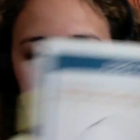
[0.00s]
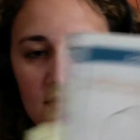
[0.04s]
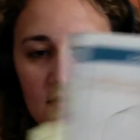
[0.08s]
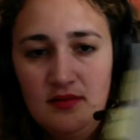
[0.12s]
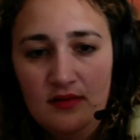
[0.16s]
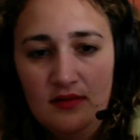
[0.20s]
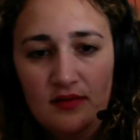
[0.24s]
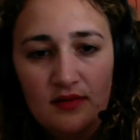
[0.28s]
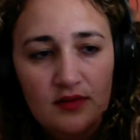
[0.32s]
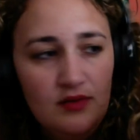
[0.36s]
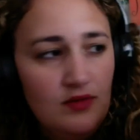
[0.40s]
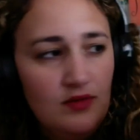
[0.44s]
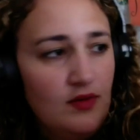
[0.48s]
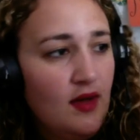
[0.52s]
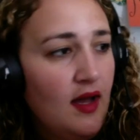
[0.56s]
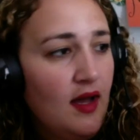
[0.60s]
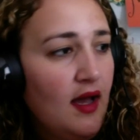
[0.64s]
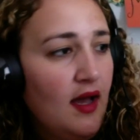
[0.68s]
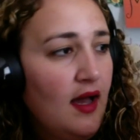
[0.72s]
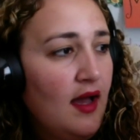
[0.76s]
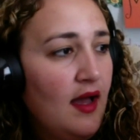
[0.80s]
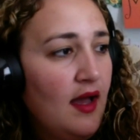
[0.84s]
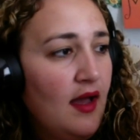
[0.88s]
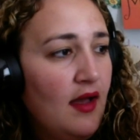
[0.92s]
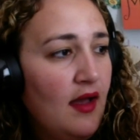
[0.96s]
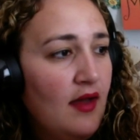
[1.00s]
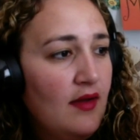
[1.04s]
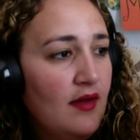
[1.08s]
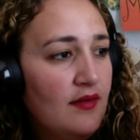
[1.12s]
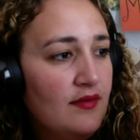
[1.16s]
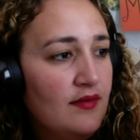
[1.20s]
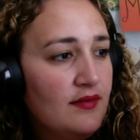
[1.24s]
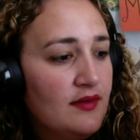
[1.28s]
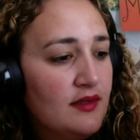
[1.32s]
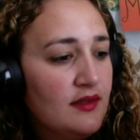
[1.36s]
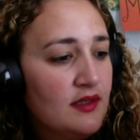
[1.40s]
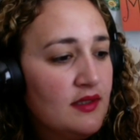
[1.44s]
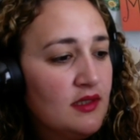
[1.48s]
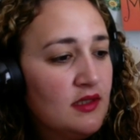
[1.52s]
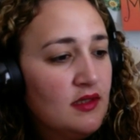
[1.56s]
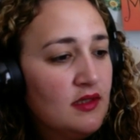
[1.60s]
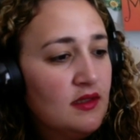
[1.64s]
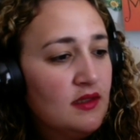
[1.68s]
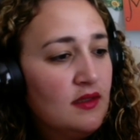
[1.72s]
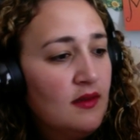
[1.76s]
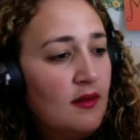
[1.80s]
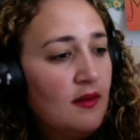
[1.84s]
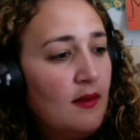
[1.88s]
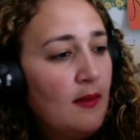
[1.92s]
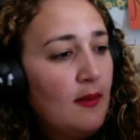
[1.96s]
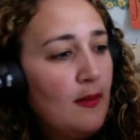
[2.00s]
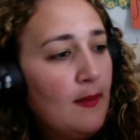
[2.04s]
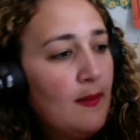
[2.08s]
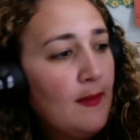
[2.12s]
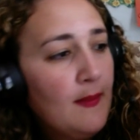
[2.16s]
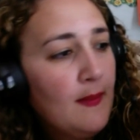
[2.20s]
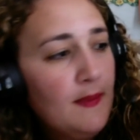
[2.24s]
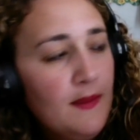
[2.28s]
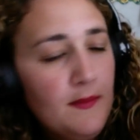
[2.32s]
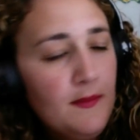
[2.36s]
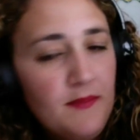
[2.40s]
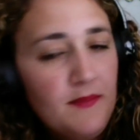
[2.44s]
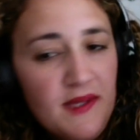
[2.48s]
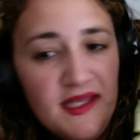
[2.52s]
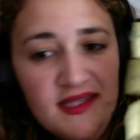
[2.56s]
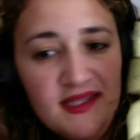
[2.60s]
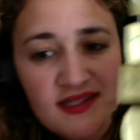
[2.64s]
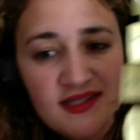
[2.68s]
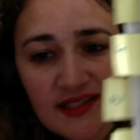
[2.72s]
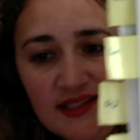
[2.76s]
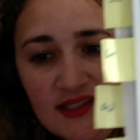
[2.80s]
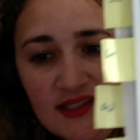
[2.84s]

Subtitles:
you have the basic